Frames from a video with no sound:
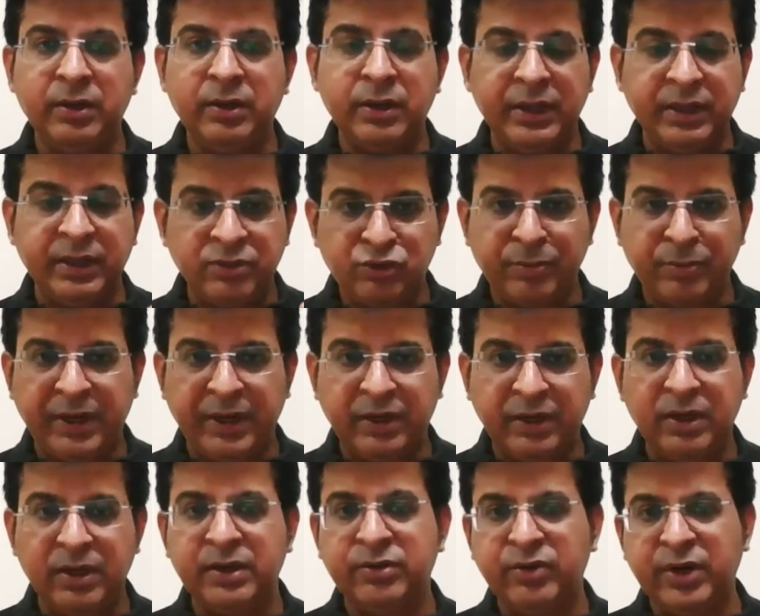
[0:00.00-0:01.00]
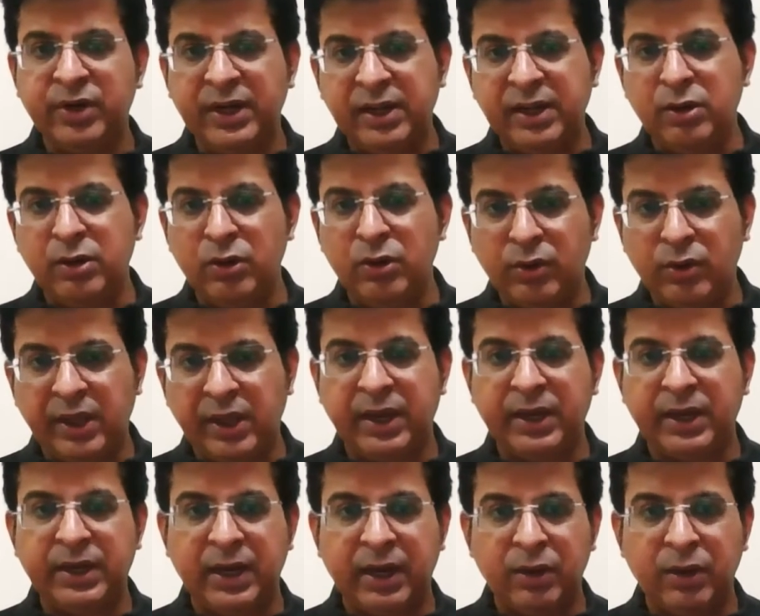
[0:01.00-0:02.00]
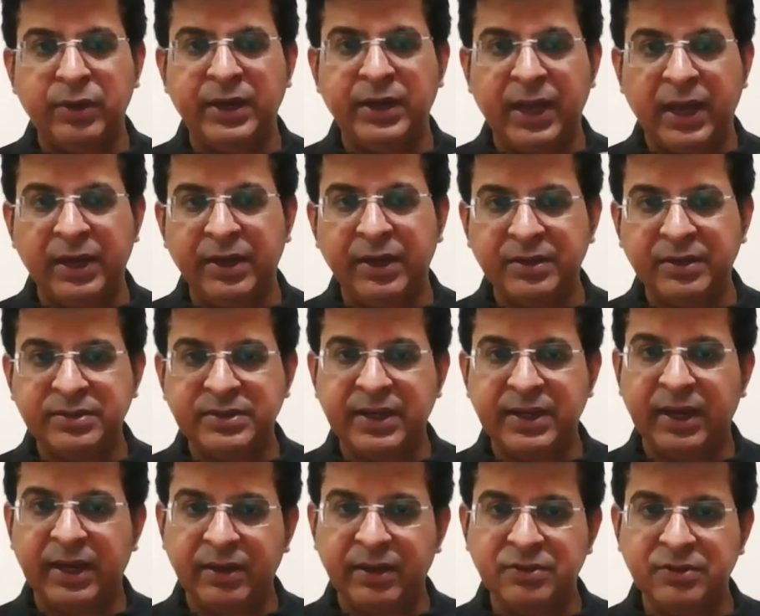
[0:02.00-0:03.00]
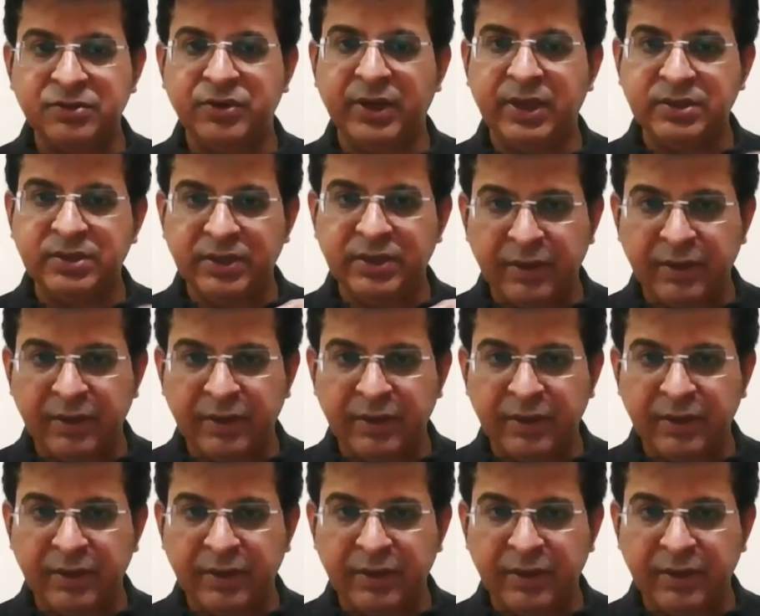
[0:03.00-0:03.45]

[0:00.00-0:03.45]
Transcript: instrumental in really looking at how analytics AI industry has